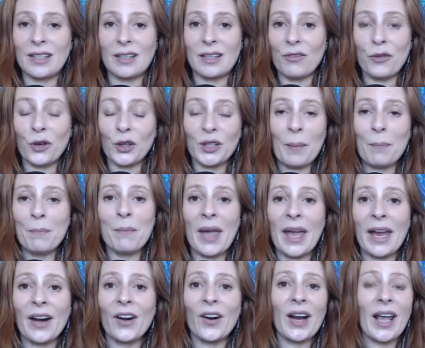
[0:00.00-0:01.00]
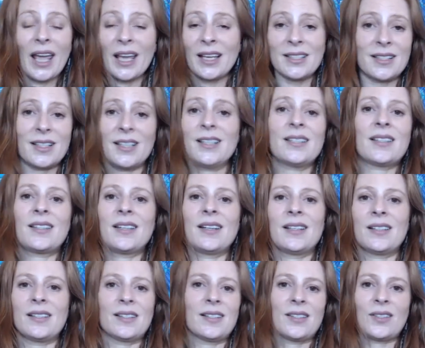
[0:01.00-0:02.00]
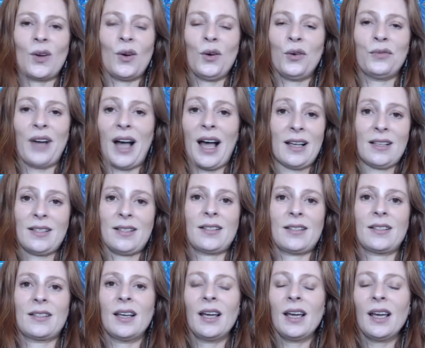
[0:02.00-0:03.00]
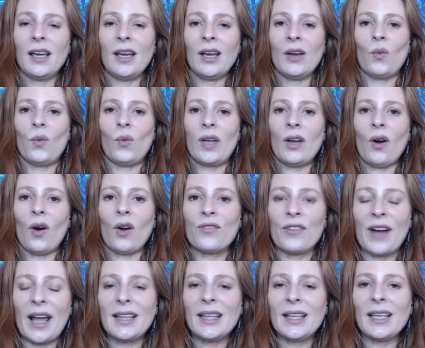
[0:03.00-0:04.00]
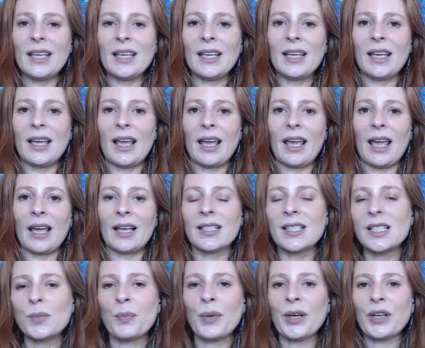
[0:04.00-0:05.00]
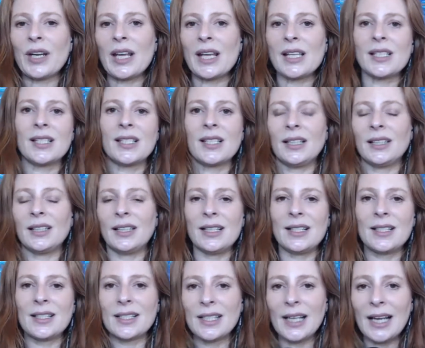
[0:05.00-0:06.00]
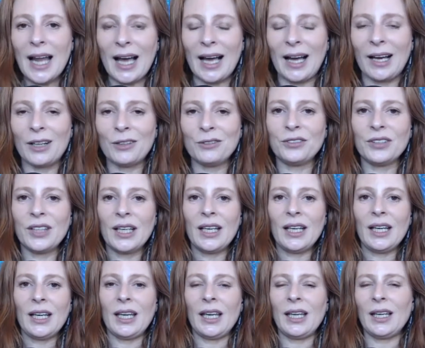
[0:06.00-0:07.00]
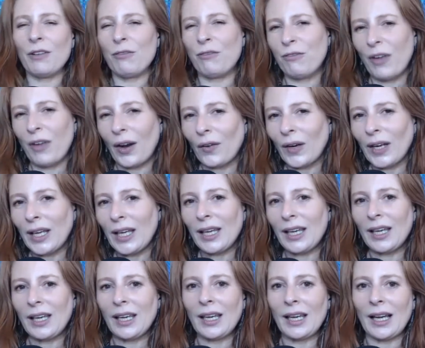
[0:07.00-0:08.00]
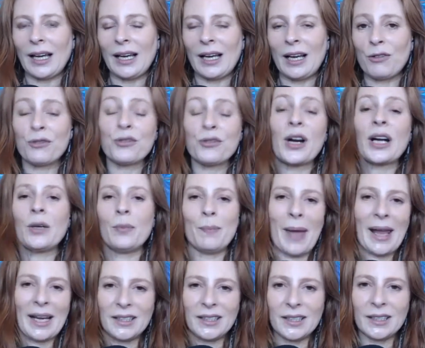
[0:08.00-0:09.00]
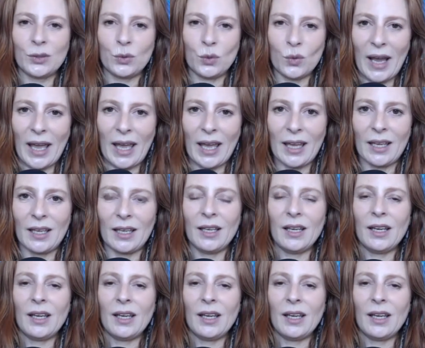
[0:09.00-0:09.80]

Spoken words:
for the mere existence of us. We already experiencing this love in a very fragmented way,